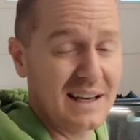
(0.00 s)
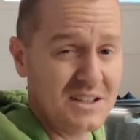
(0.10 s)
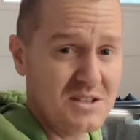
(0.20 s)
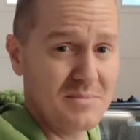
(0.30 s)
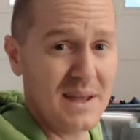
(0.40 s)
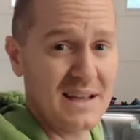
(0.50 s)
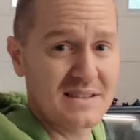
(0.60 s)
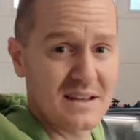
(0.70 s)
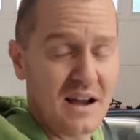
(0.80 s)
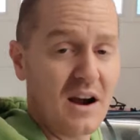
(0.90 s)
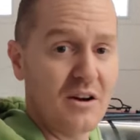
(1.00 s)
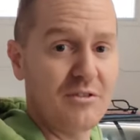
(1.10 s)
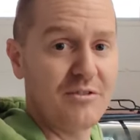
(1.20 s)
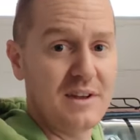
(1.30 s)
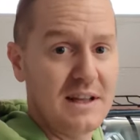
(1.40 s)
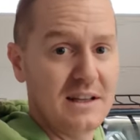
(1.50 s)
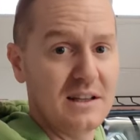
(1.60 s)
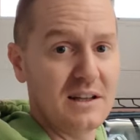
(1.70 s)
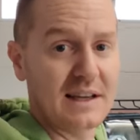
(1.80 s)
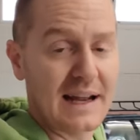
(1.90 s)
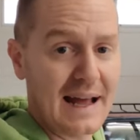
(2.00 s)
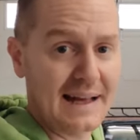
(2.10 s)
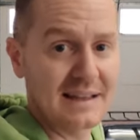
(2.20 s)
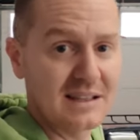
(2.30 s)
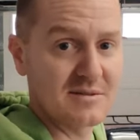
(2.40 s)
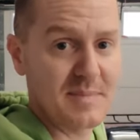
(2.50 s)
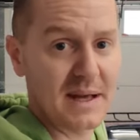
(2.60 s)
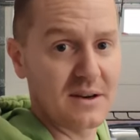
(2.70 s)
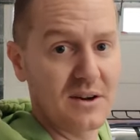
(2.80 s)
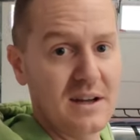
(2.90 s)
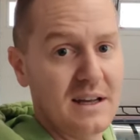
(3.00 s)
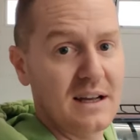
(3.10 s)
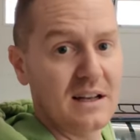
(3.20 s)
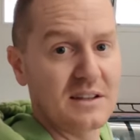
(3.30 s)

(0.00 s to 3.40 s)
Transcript: It actually makes the car feel like it handles better,